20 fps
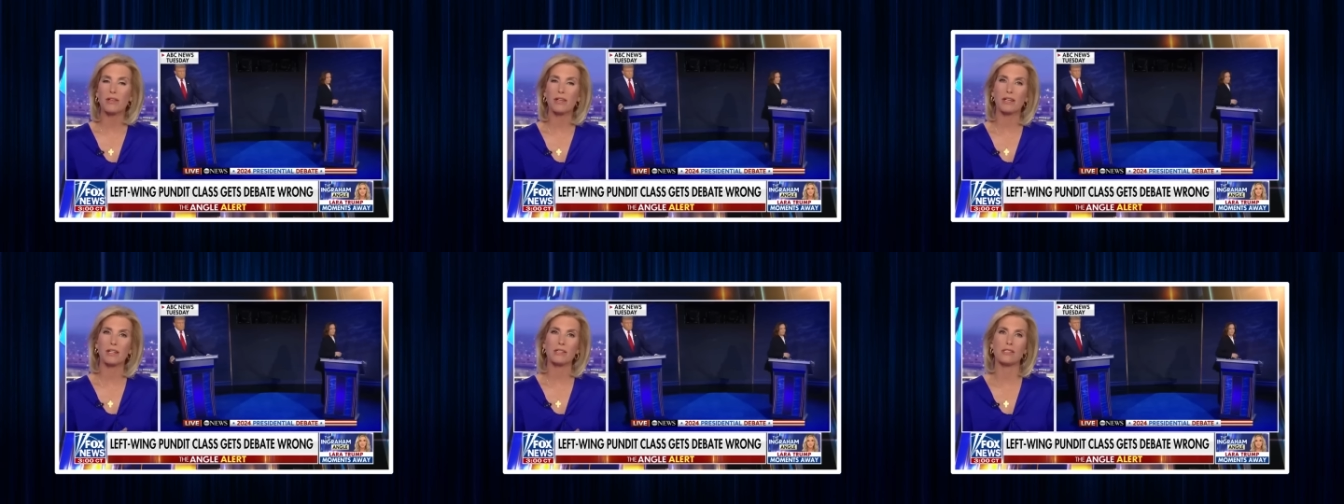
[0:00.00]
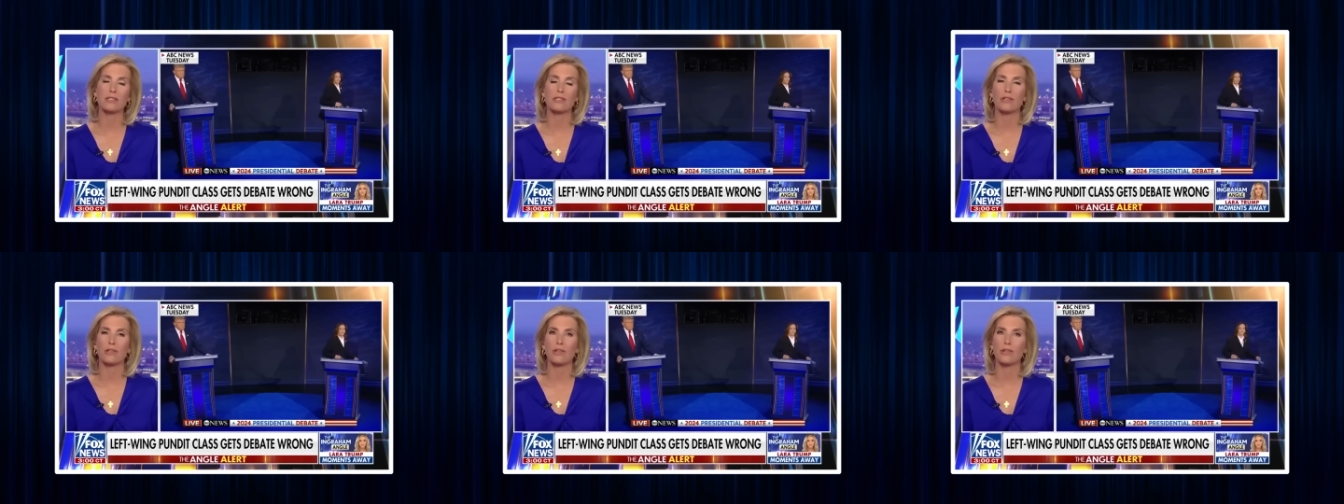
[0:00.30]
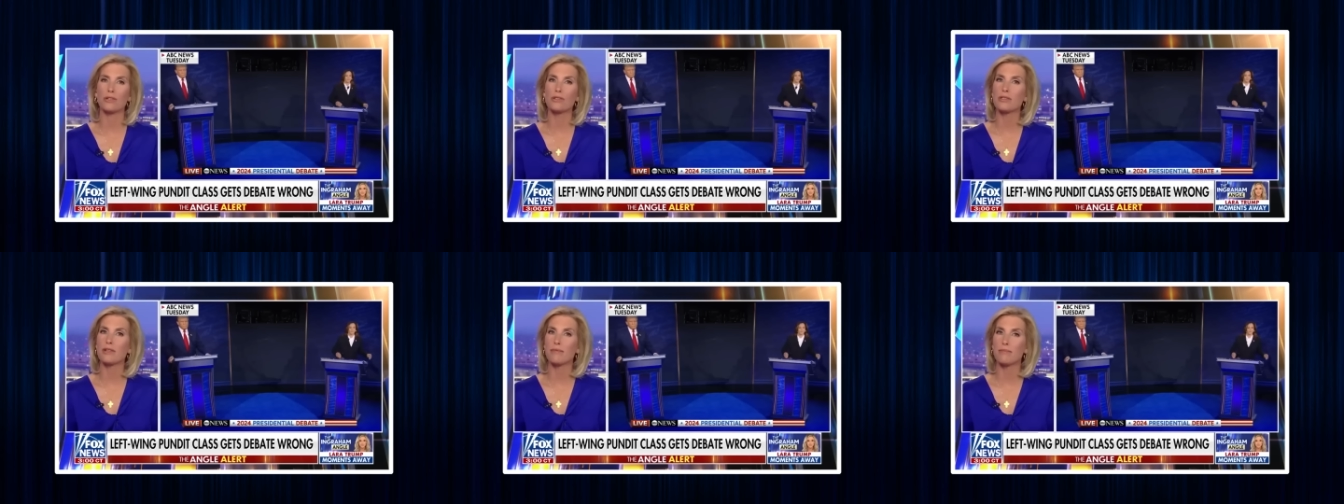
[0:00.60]
the
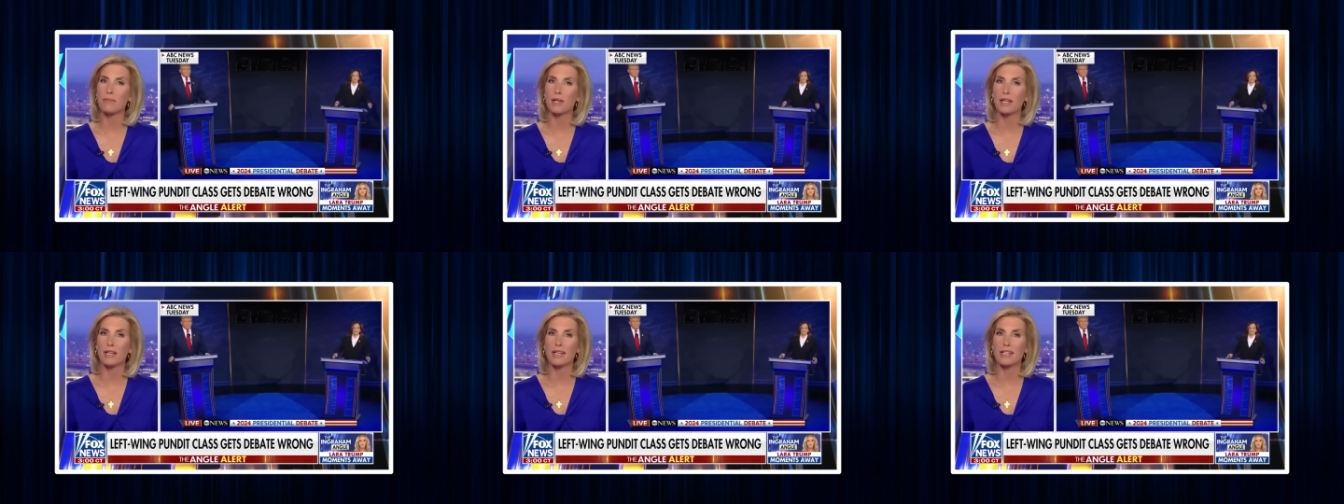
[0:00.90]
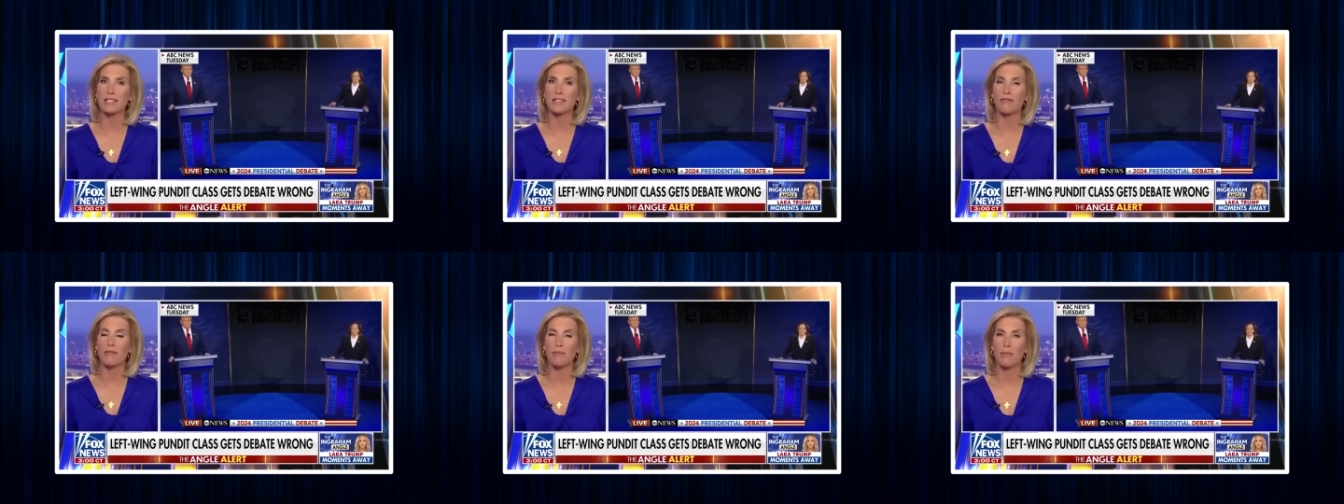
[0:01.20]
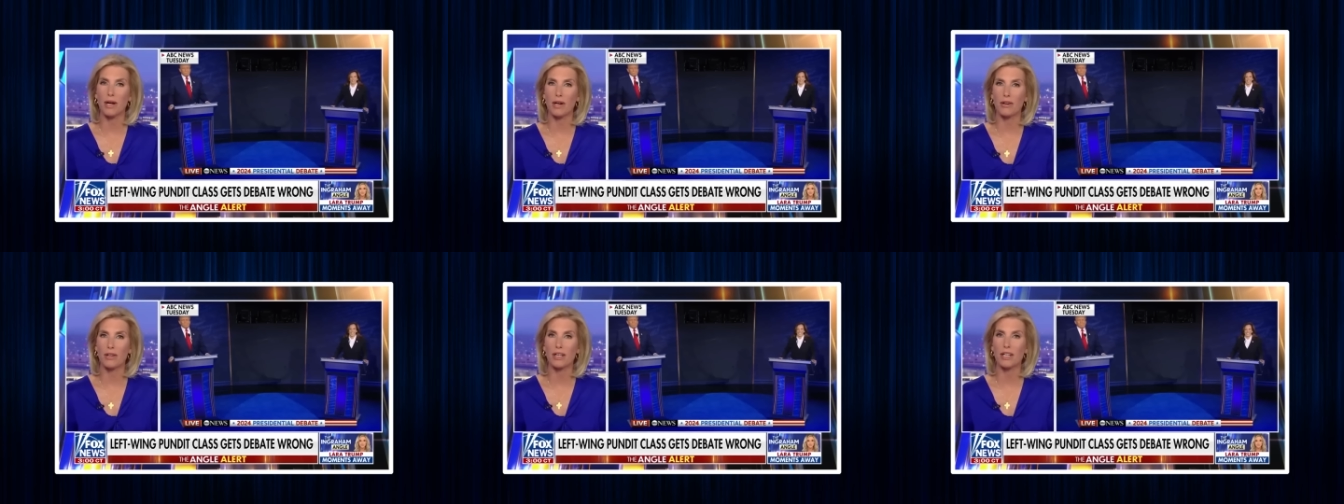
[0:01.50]
concerns of millions of
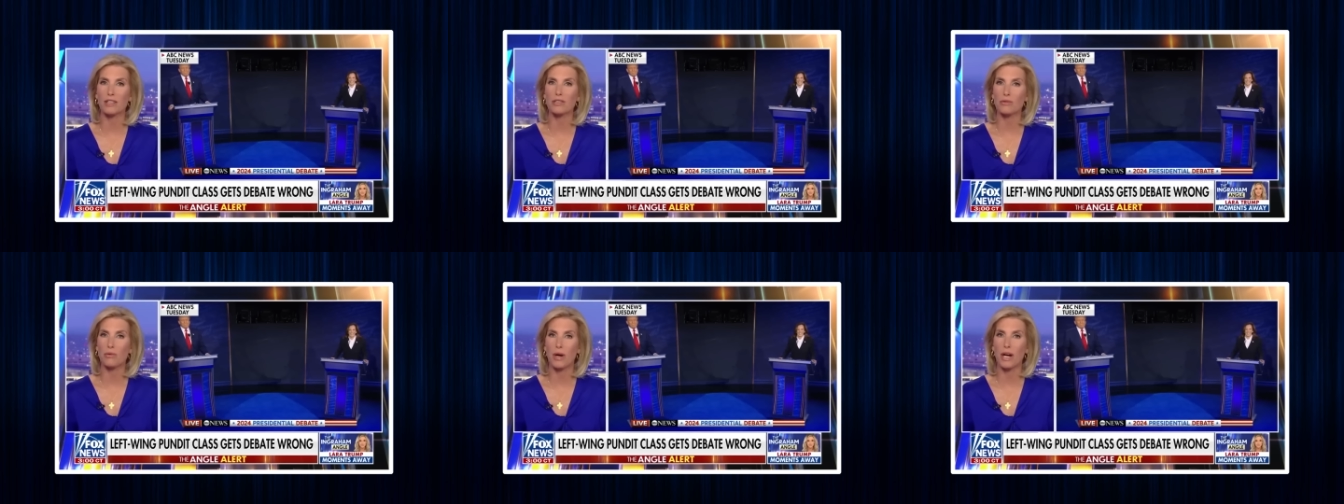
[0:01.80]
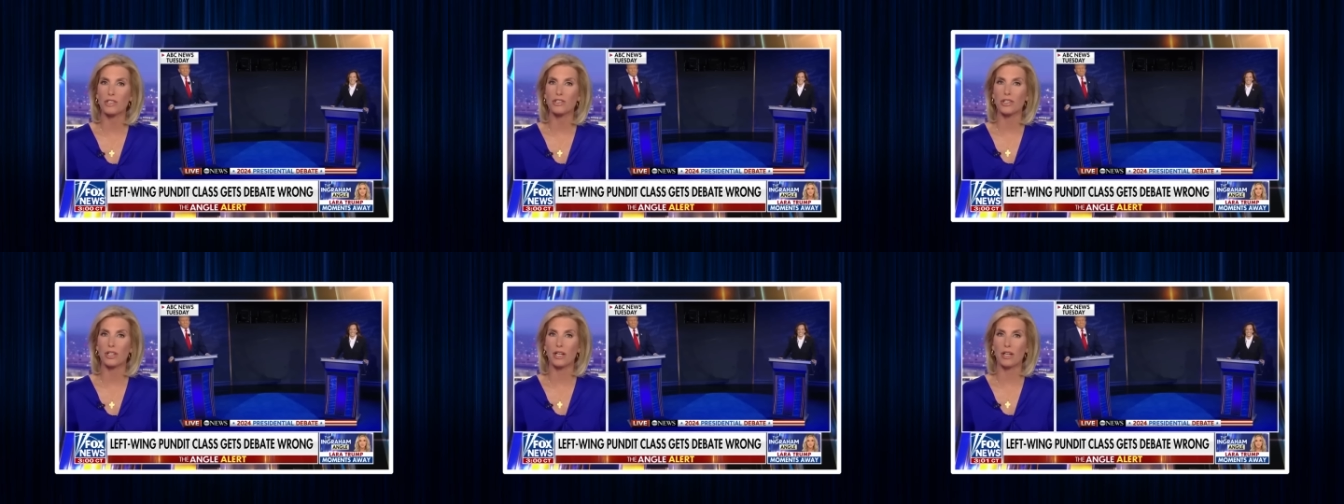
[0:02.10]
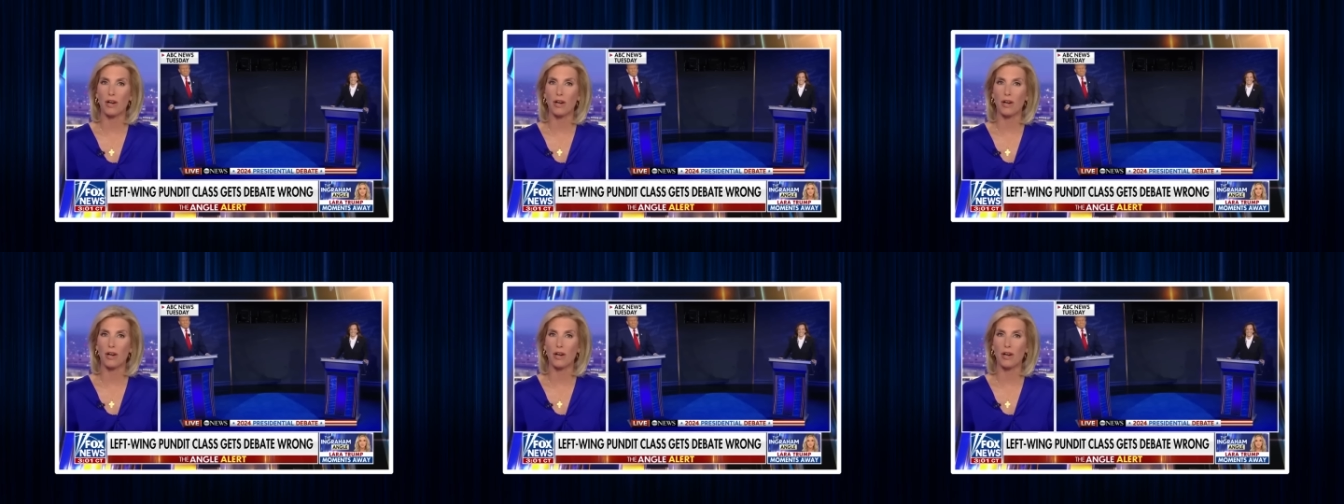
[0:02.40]
Americans watching